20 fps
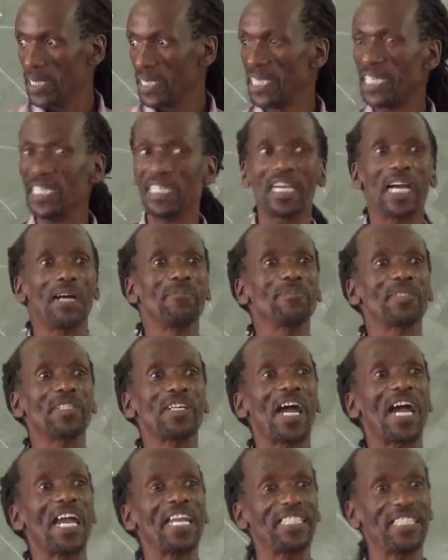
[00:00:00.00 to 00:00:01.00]
He comes
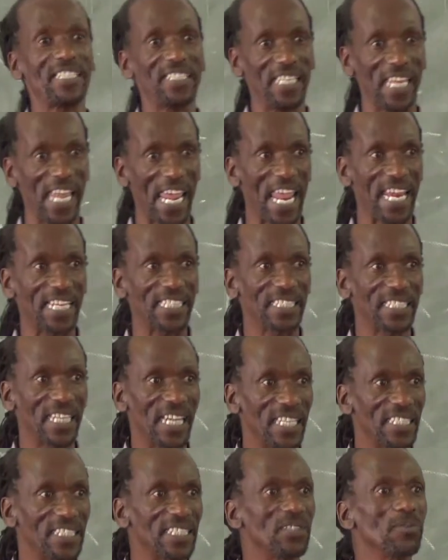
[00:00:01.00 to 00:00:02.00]
right at the end
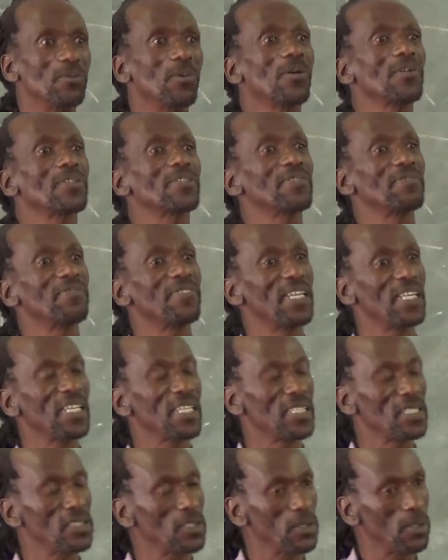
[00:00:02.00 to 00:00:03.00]
and he walks
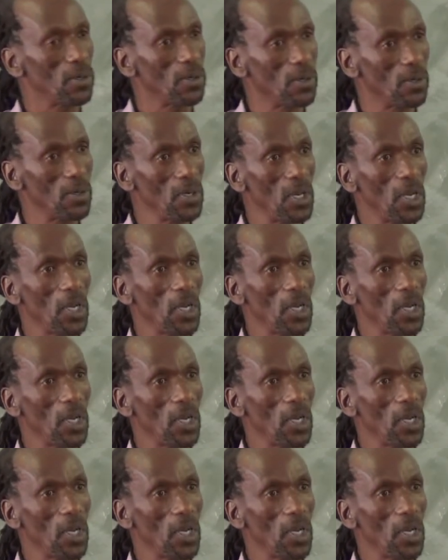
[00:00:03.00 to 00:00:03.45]
very slow